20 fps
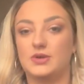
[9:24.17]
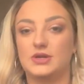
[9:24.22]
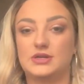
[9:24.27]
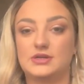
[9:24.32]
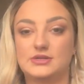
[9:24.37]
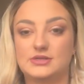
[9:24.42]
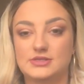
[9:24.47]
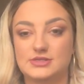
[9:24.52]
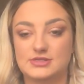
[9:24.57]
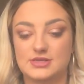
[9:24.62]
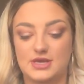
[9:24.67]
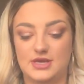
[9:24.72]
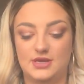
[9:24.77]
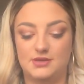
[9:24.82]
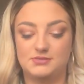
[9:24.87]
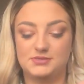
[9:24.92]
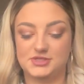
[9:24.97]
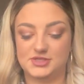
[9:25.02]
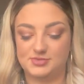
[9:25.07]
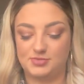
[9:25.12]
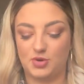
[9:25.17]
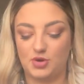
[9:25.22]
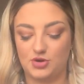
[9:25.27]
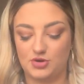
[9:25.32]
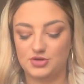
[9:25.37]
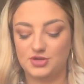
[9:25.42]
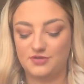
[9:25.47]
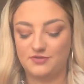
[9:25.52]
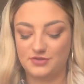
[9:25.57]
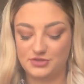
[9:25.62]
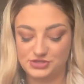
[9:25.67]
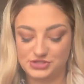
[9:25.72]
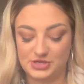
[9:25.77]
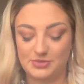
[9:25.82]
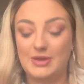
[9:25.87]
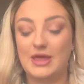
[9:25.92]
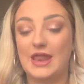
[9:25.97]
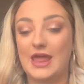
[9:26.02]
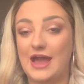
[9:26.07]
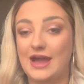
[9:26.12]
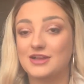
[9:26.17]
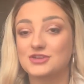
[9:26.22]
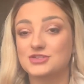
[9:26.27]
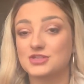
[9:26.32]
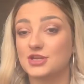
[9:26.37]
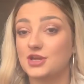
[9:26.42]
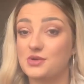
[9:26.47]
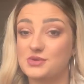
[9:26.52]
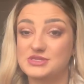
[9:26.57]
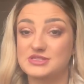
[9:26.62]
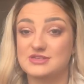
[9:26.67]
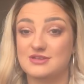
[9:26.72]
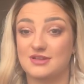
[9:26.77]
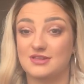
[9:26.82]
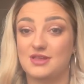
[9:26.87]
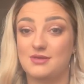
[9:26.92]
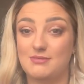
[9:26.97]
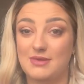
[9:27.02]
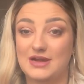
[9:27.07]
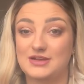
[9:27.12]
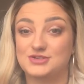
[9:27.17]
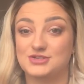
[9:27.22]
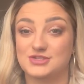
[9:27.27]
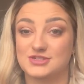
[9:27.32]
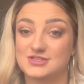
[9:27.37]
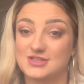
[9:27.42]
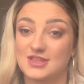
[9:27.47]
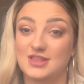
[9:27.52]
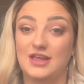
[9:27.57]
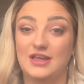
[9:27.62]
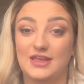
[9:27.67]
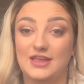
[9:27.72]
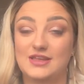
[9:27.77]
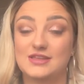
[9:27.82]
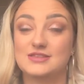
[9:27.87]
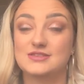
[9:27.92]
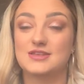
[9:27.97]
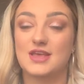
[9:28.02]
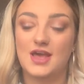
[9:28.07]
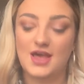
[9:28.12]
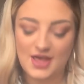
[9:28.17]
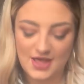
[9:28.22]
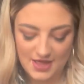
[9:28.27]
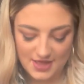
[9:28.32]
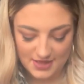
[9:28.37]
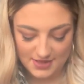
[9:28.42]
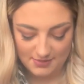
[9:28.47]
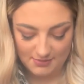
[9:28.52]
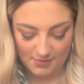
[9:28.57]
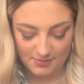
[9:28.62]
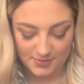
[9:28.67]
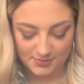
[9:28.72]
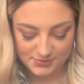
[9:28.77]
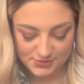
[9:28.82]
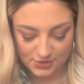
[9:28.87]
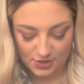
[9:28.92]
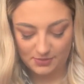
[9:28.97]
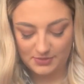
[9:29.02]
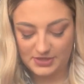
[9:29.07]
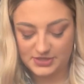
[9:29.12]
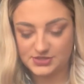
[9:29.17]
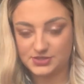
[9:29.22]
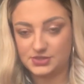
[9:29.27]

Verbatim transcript: Wills um, sport hoodie for the gym and it actually coincidentally matches the leggings that my mum's got me.